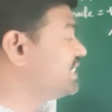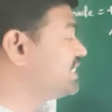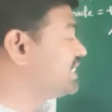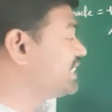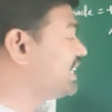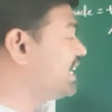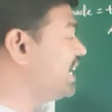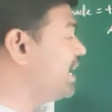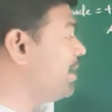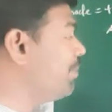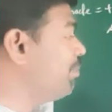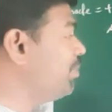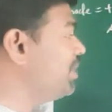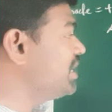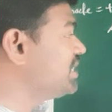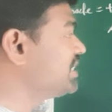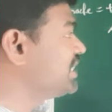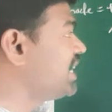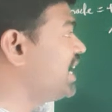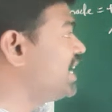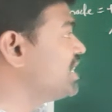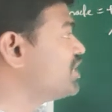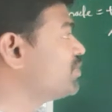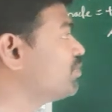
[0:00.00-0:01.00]
K
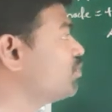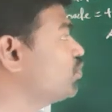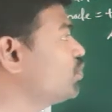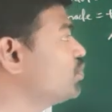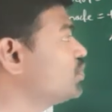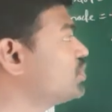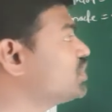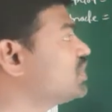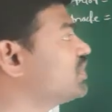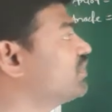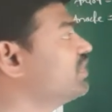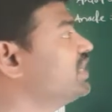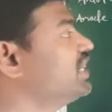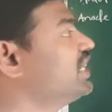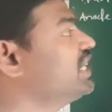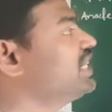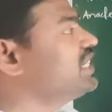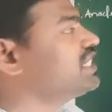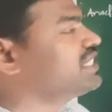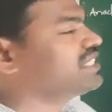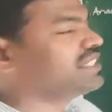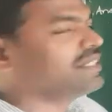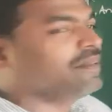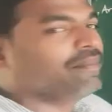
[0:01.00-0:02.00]
plus ions moves
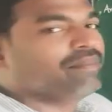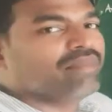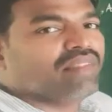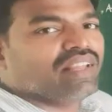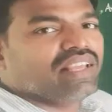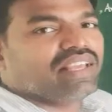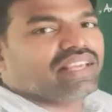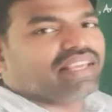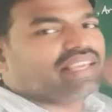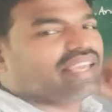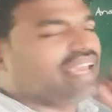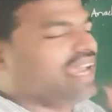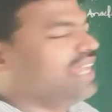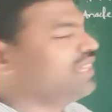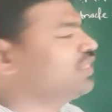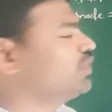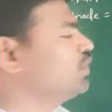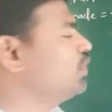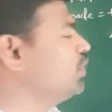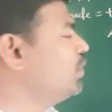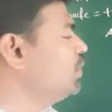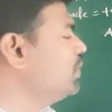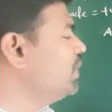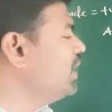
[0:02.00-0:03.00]
towards
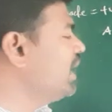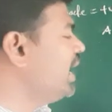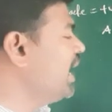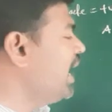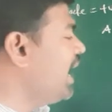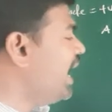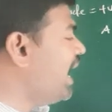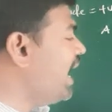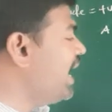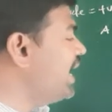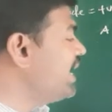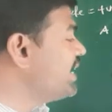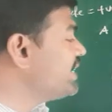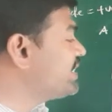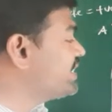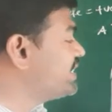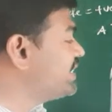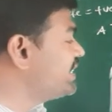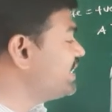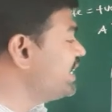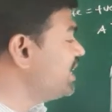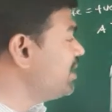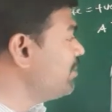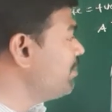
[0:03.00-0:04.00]
cathode, and
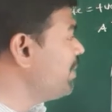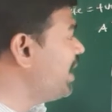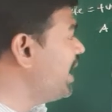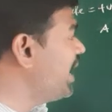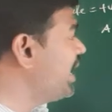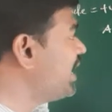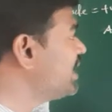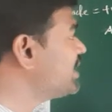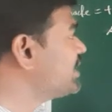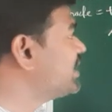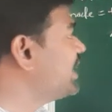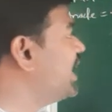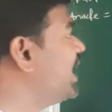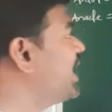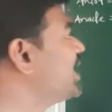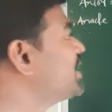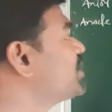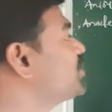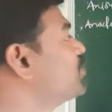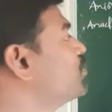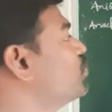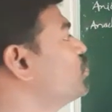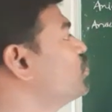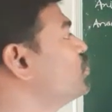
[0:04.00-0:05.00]
Cl minus
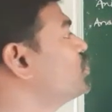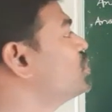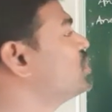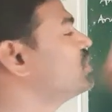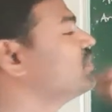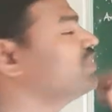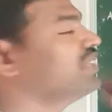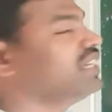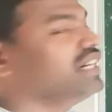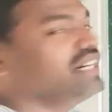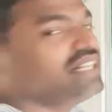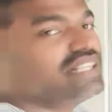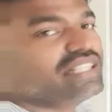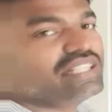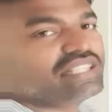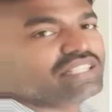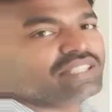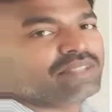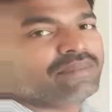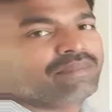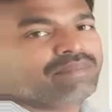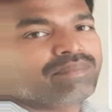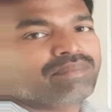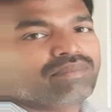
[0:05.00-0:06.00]
ions moves
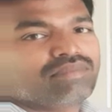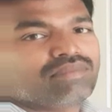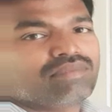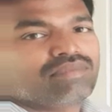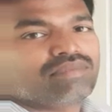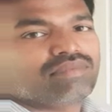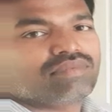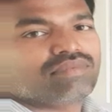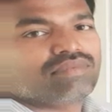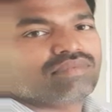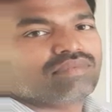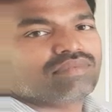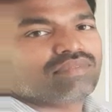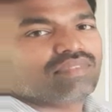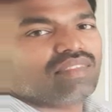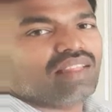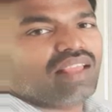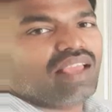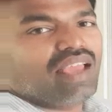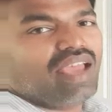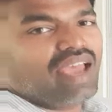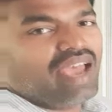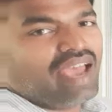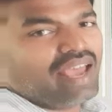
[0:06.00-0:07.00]
towards
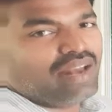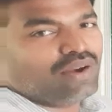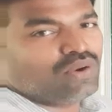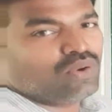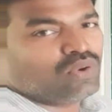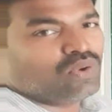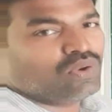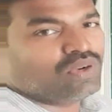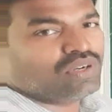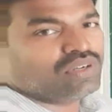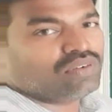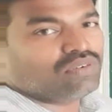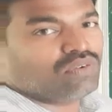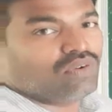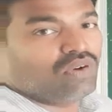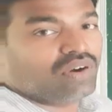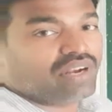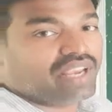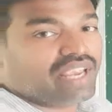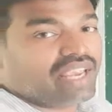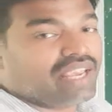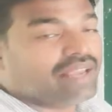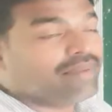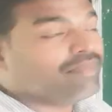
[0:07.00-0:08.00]
anode.
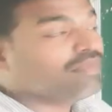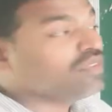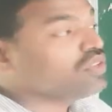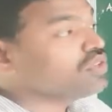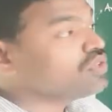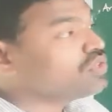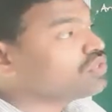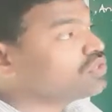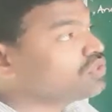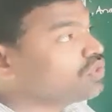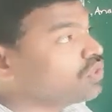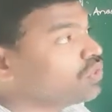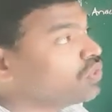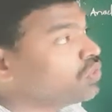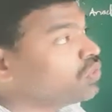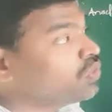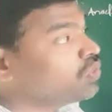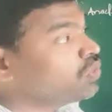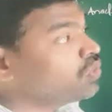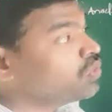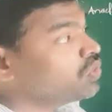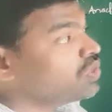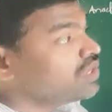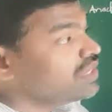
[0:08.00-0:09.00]
Okay.
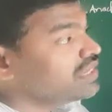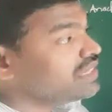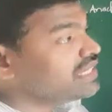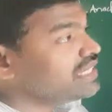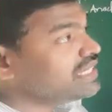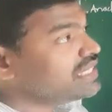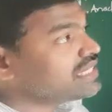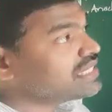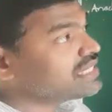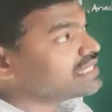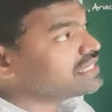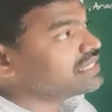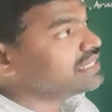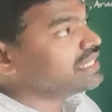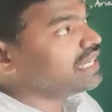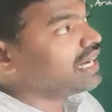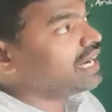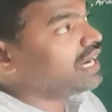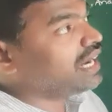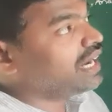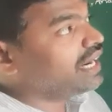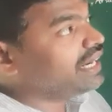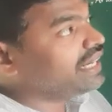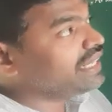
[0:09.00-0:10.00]
So, this
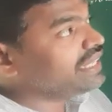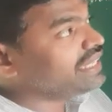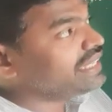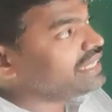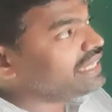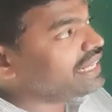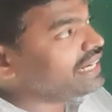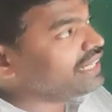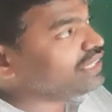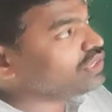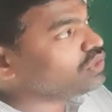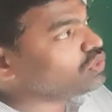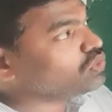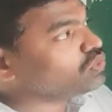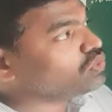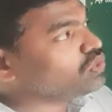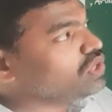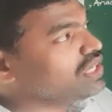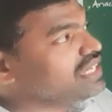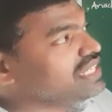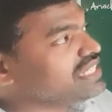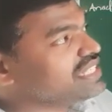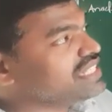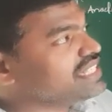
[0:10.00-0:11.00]
the
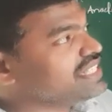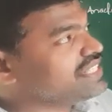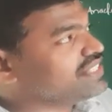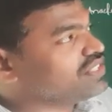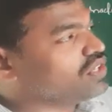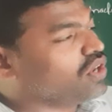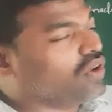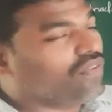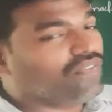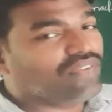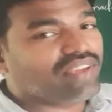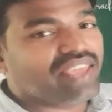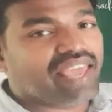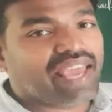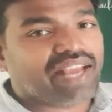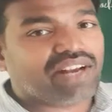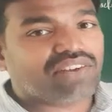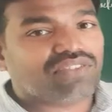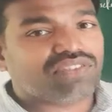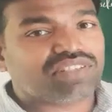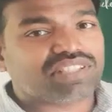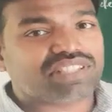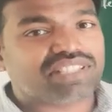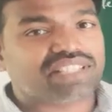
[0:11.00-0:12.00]
electrolysis of
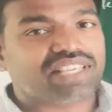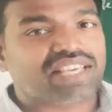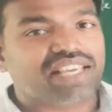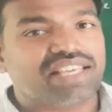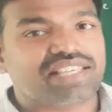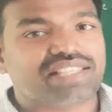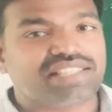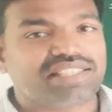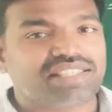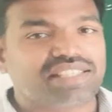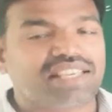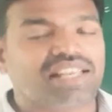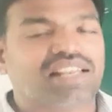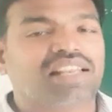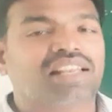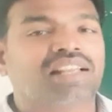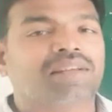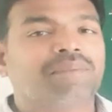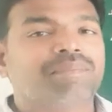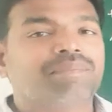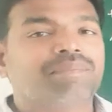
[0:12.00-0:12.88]
aqueous KCl